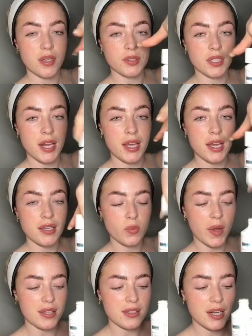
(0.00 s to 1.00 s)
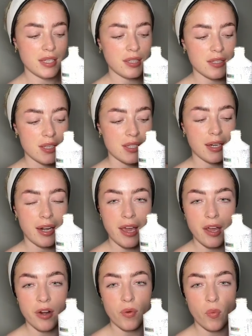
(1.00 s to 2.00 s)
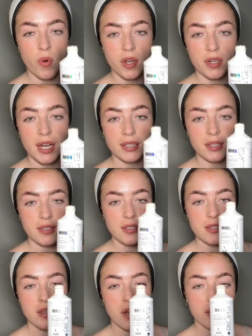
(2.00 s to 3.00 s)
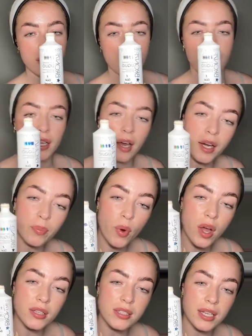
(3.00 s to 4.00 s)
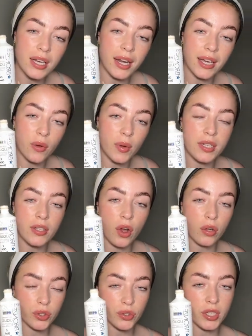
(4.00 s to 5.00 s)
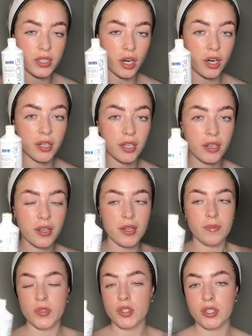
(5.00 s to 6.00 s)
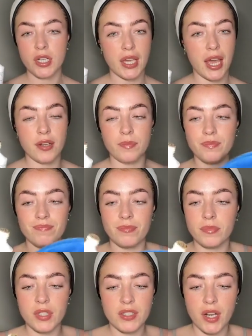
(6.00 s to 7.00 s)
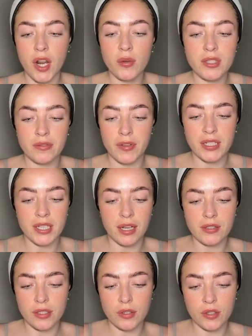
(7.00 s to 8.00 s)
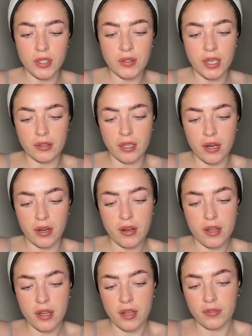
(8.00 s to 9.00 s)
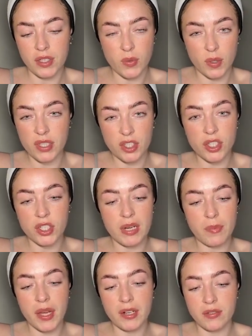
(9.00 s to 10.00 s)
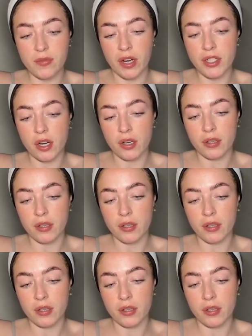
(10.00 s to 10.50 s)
today is Wednesday. This is layer 1 and this is Iconic Bronze Liquid Ultra Dark. Again, there's loads of fake tans you could use out there. This one is just cheap and it's very dark.